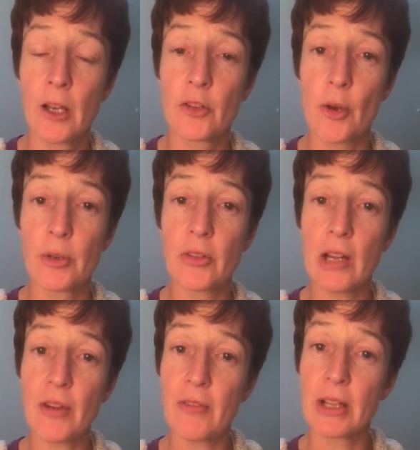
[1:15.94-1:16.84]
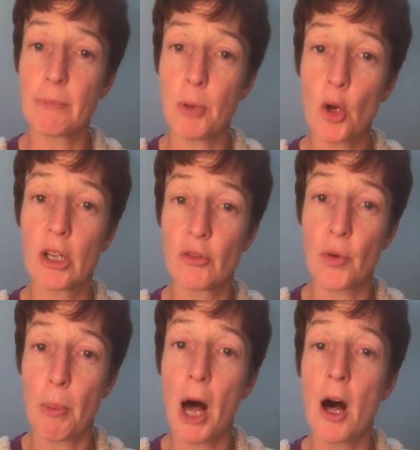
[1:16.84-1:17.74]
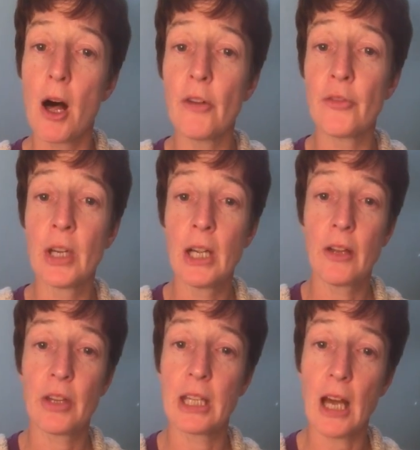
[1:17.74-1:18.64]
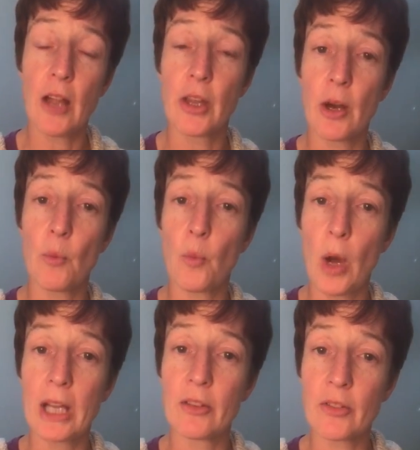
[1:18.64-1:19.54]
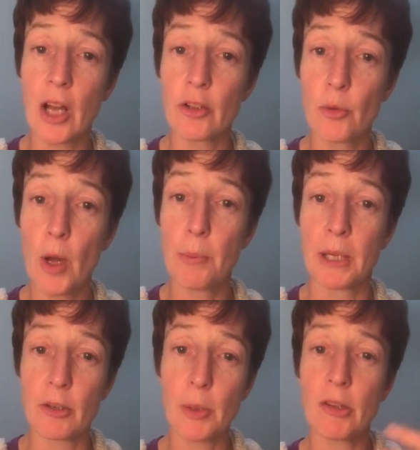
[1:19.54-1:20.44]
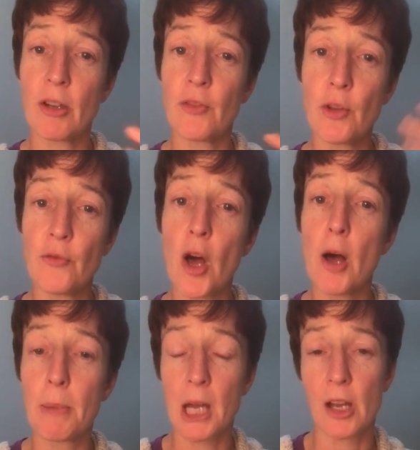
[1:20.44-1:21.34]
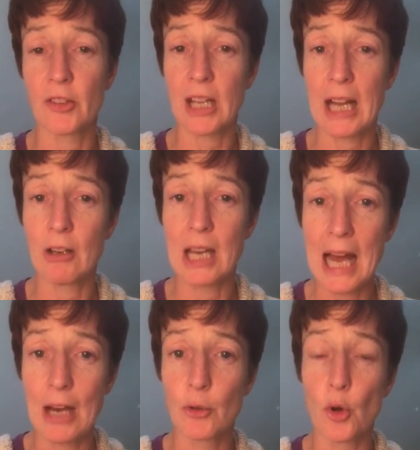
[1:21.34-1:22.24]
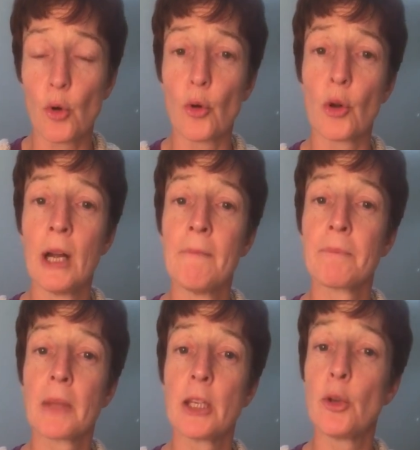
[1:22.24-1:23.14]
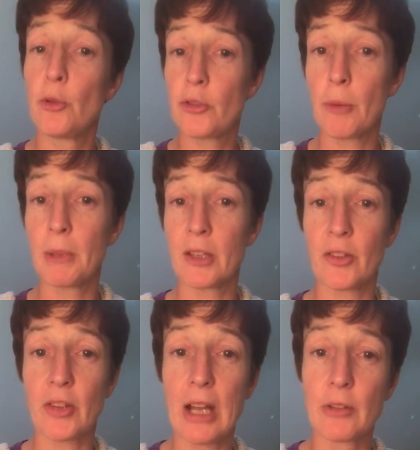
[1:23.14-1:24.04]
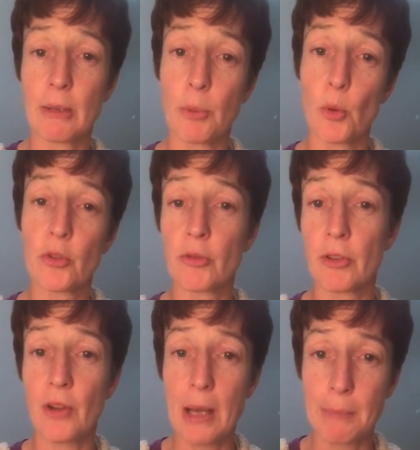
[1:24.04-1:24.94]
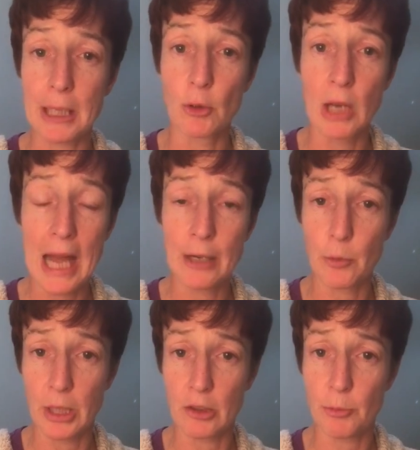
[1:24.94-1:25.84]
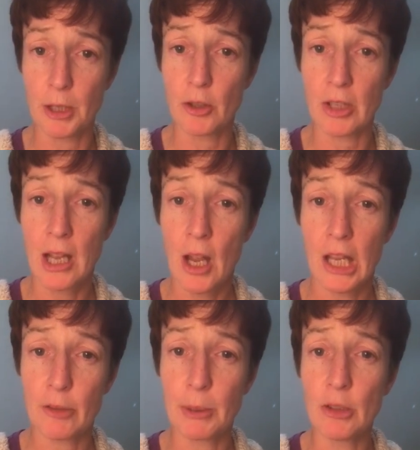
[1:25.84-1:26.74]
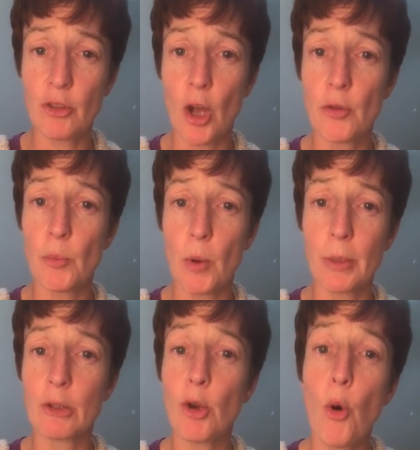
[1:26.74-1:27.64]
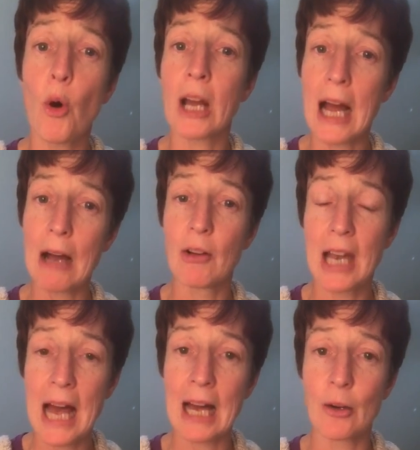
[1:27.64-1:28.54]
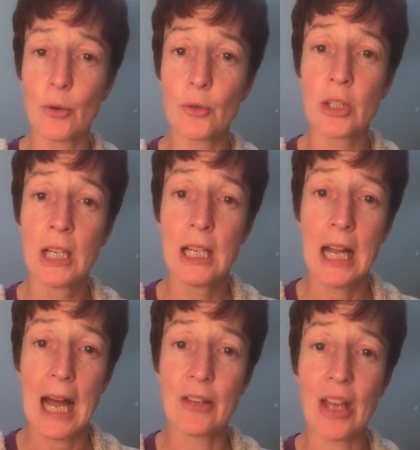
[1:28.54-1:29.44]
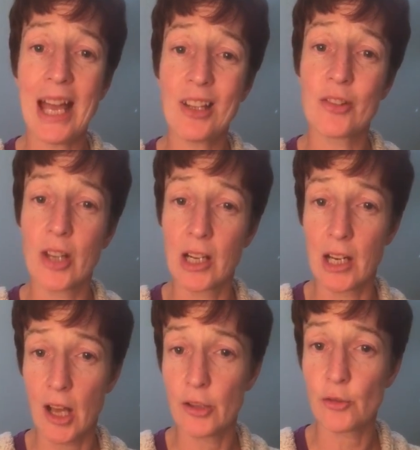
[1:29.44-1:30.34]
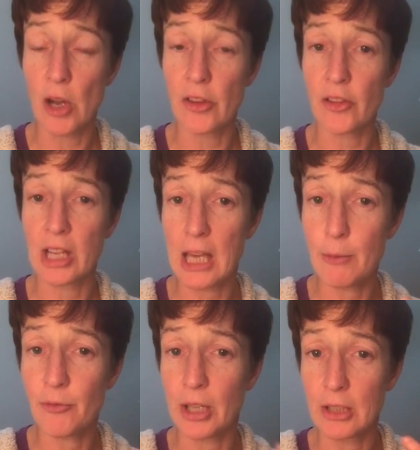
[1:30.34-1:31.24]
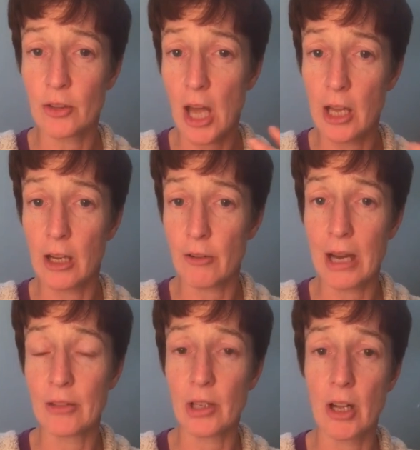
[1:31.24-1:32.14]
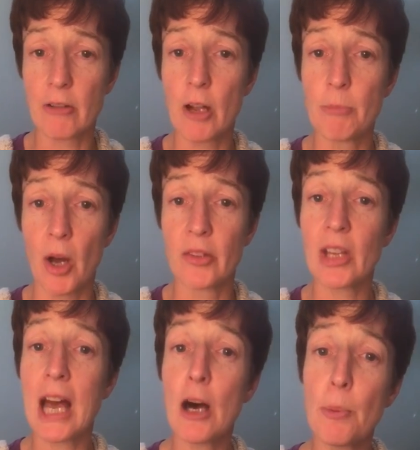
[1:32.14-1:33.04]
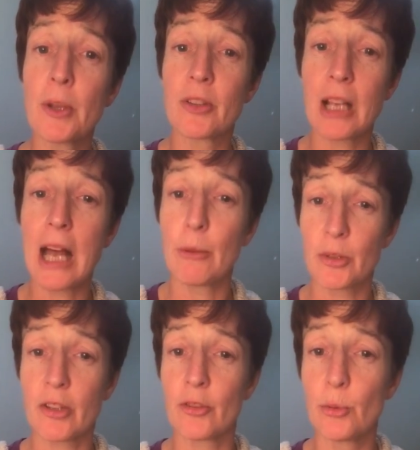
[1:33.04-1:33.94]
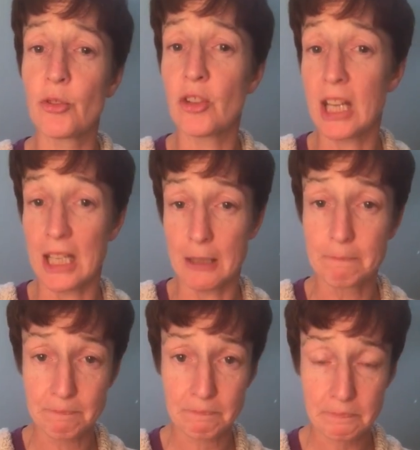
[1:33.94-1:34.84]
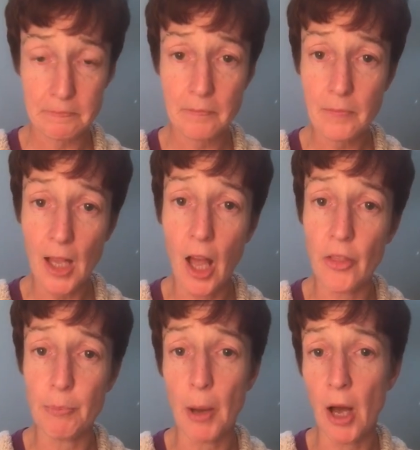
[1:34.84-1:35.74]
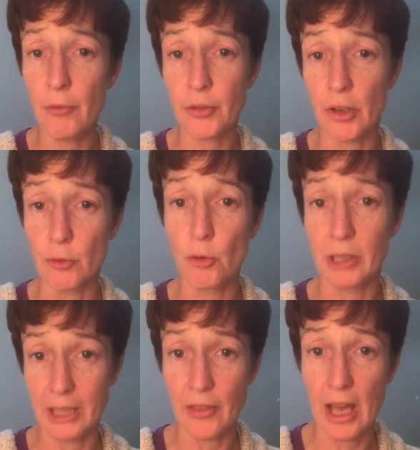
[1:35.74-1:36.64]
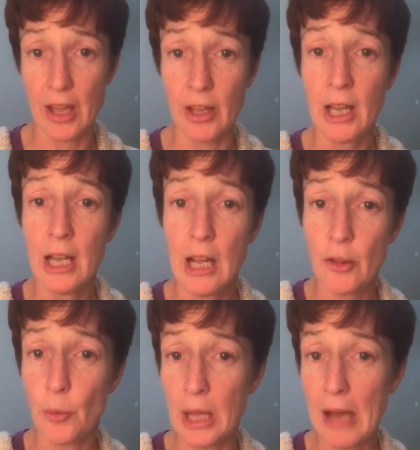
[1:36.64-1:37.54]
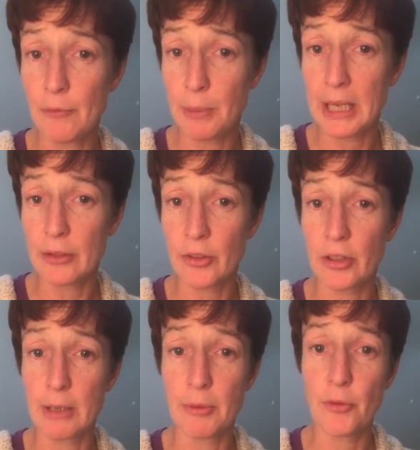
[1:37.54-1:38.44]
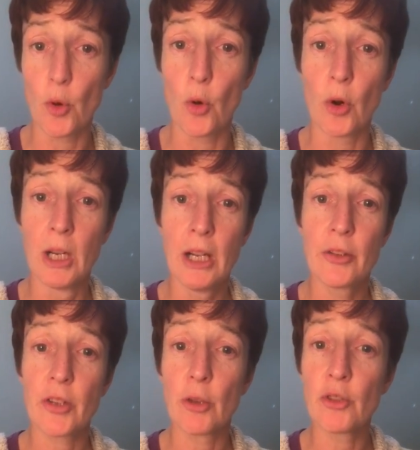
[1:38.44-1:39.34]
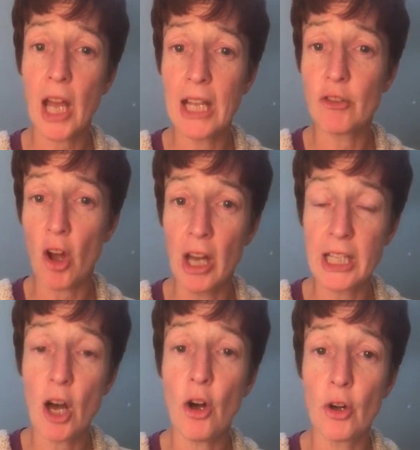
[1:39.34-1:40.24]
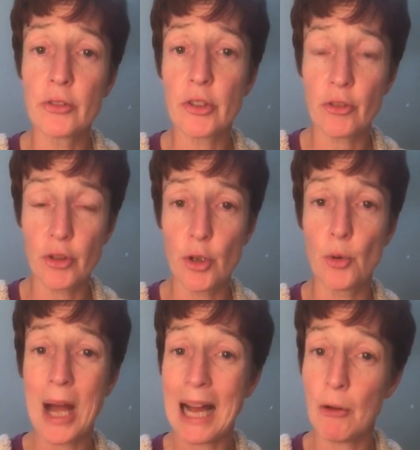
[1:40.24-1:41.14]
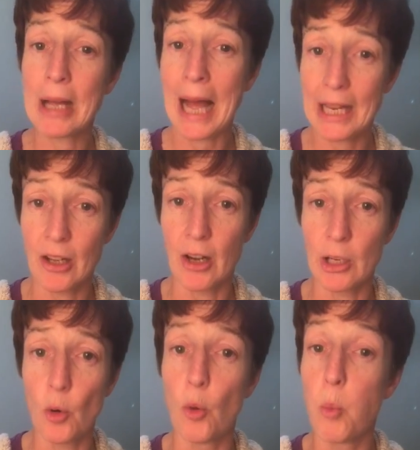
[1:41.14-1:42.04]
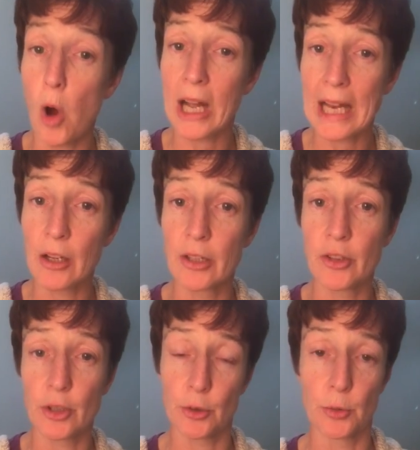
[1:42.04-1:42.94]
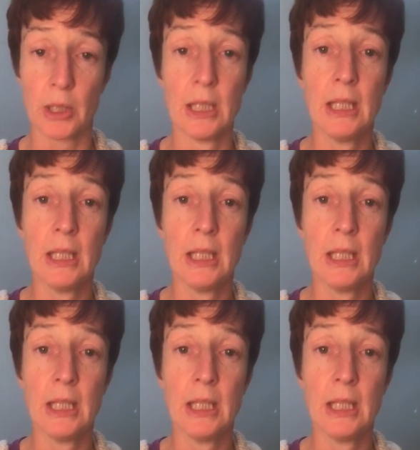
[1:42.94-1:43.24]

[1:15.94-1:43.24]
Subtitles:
So instead of having the blockage of a path, the other ways start to open, especially if you verbalize it out loud or use somebody as a sounding board to reflect back your language, because it's been shown that when we talk out loud and externalize rather than keep things going around in our own minds, it helps us to see other paths that are already there that we haven't been able to see before. So change I can't to how can I, or what can I do.